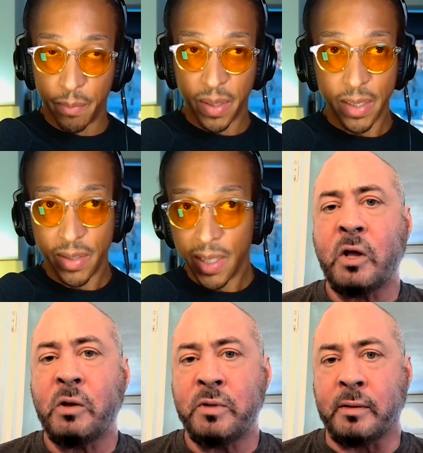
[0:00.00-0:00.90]
Because
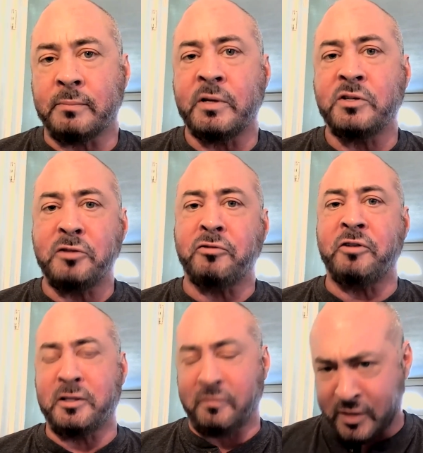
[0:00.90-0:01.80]
yeah, there's
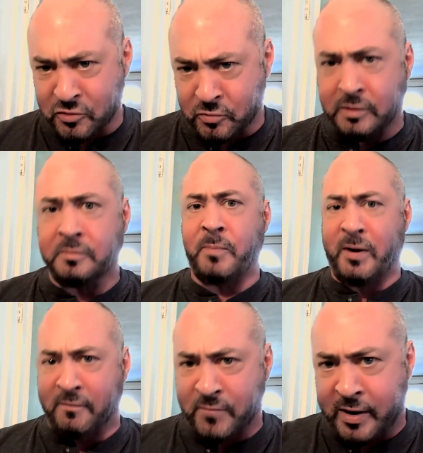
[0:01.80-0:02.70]
inter-individual
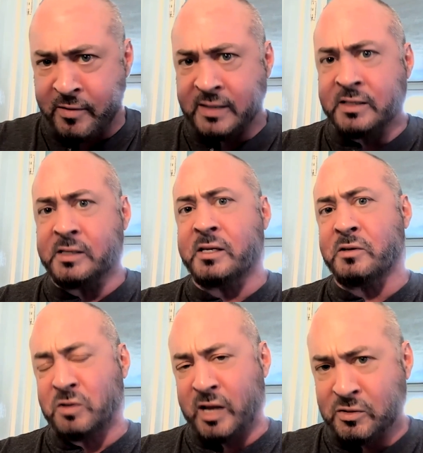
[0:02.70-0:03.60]
variances
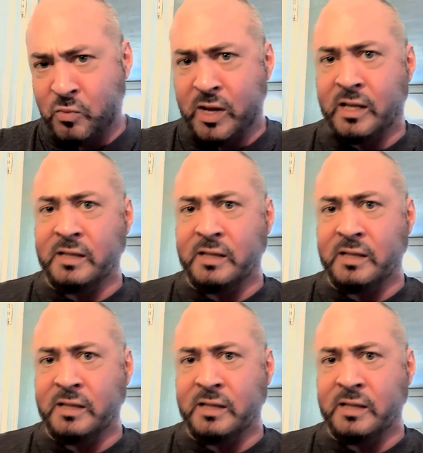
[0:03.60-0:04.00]
as, as well